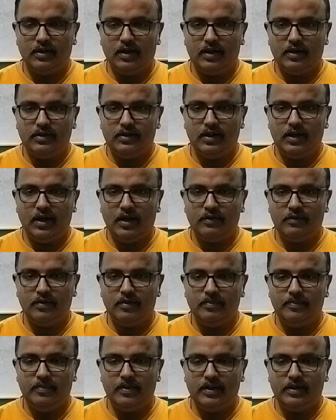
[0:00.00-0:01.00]
are they have a
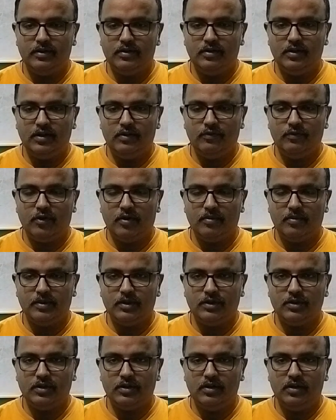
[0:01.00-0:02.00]
benzene
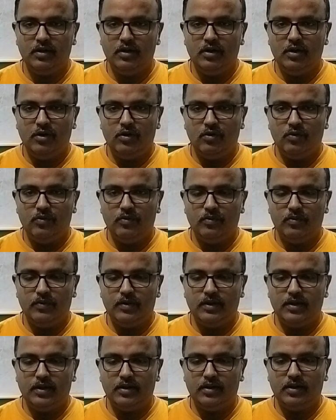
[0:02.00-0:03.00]
formation
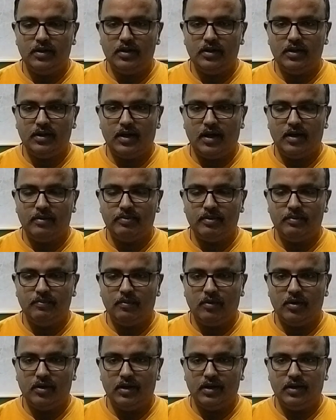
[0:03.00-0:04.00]
within the carbon
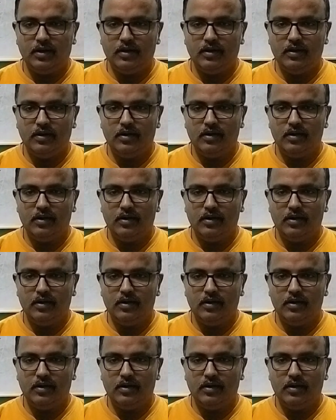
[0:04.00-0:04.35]
bonding.